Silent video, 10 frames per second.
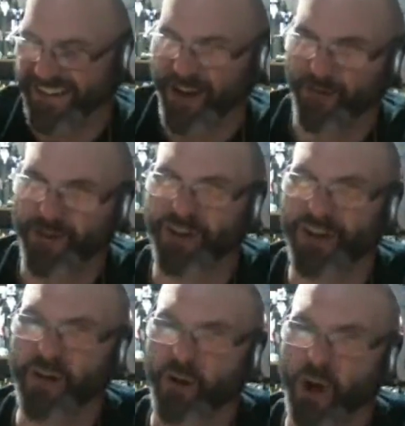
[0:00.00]

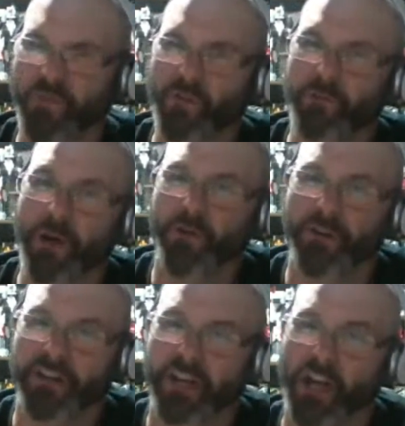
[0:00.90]
Hopefully we're both
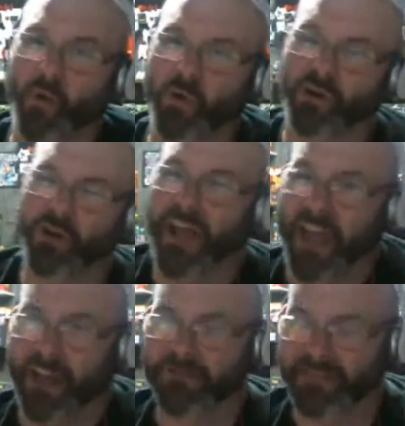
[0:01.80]
going to go. We're going to
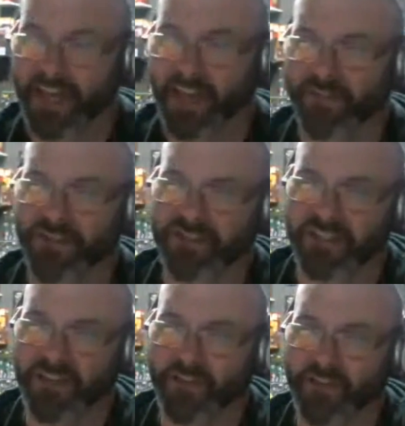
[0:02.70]
hound Savage
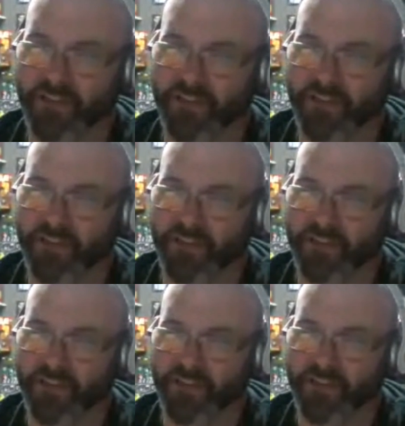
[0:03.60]
to give us a
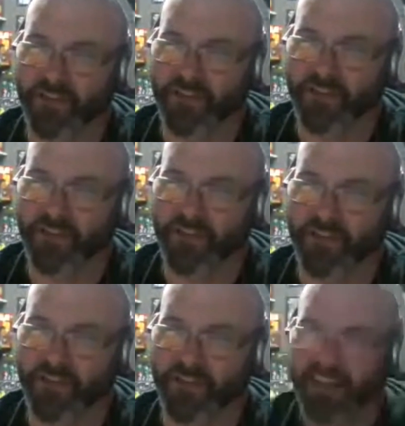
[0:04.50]
podcast panel,
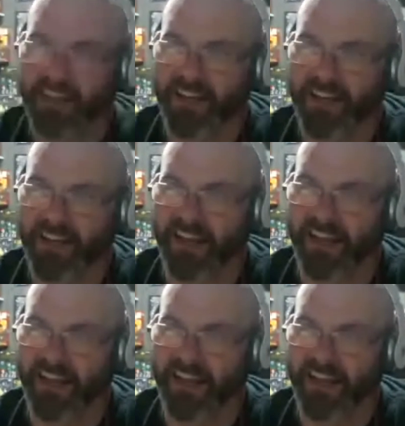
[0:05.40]
and I
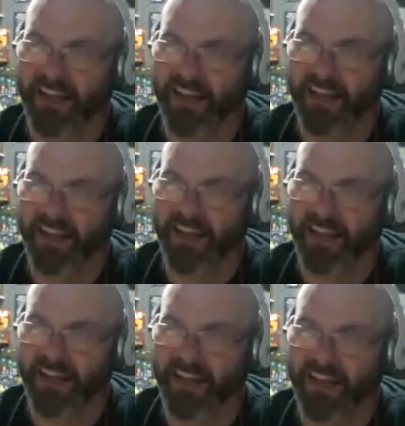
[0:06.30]
was
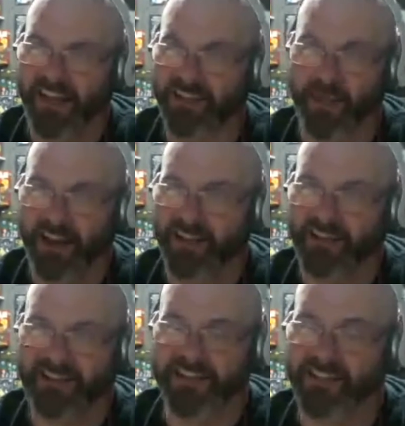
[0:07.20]
on him this year about
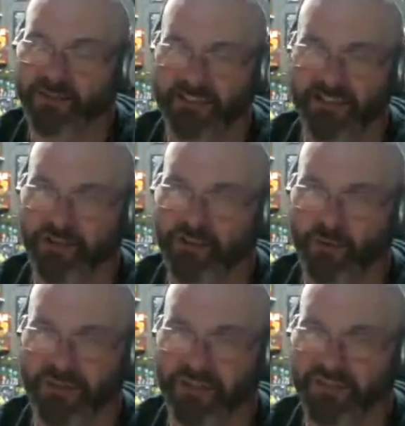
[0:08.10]
it. He said he just wasn't going
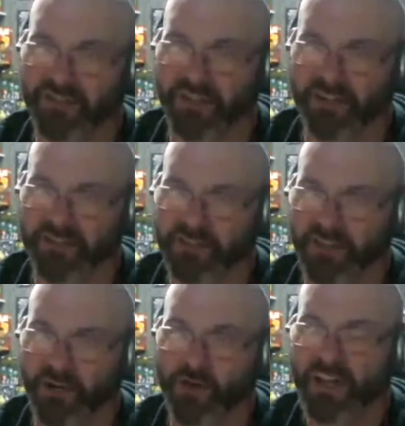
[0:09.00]
to do one this year,
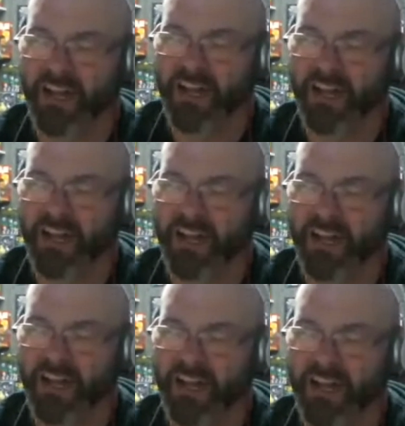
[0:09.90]
so. And I'll even